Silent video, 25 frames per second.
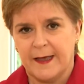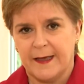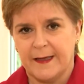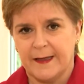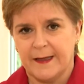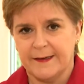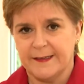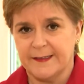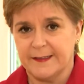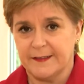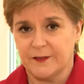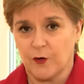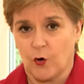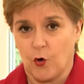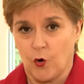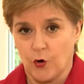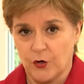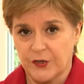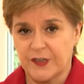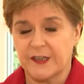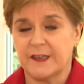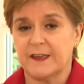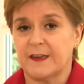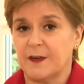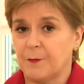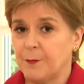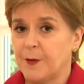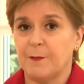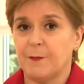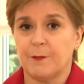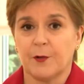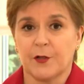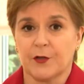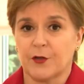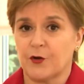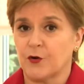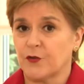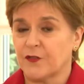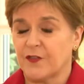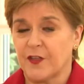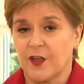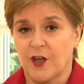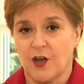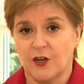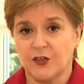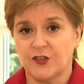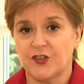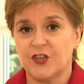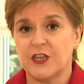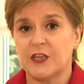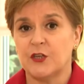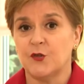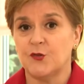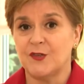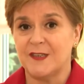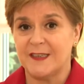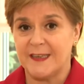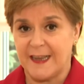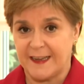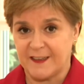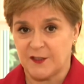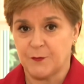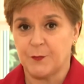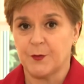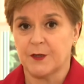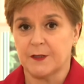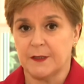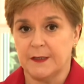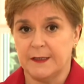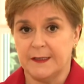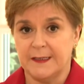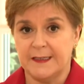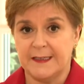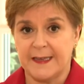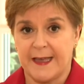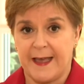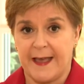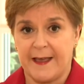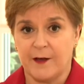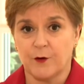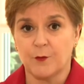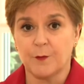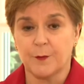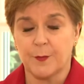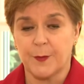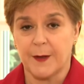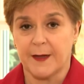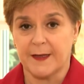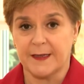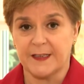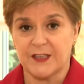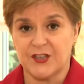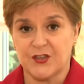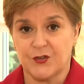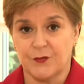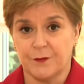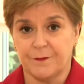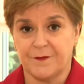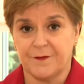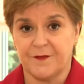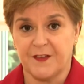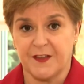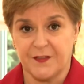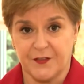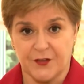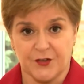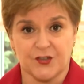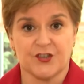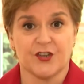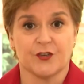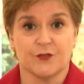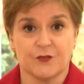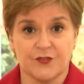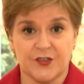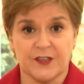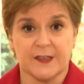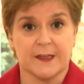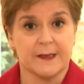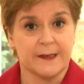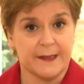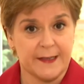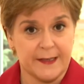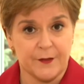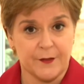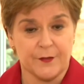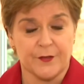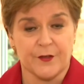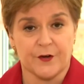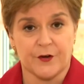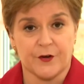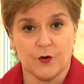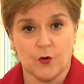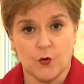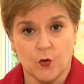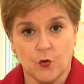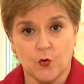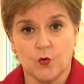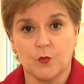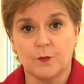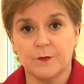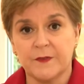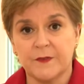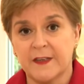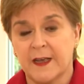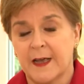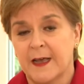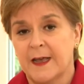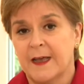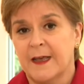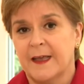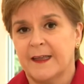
it is ordinary people across the country who desperately need help to feed their children and heat their homes.